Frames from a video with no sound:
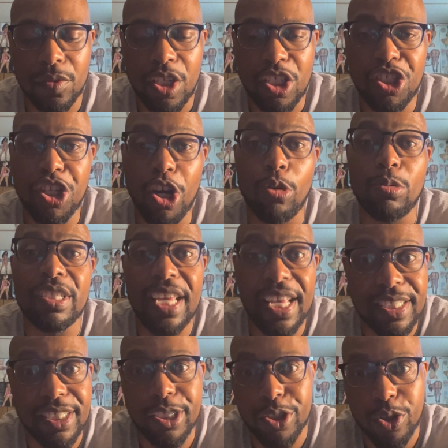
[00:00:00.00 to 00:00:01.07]
Joe
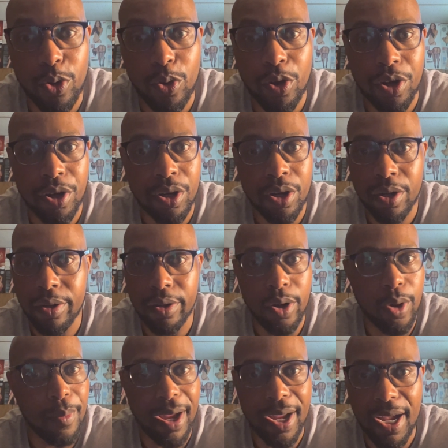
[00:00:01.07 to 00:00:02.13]
Tessitore.
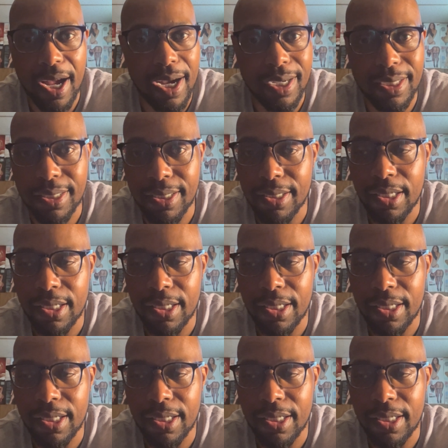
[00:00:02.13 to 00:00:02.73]
Oh, my gosh.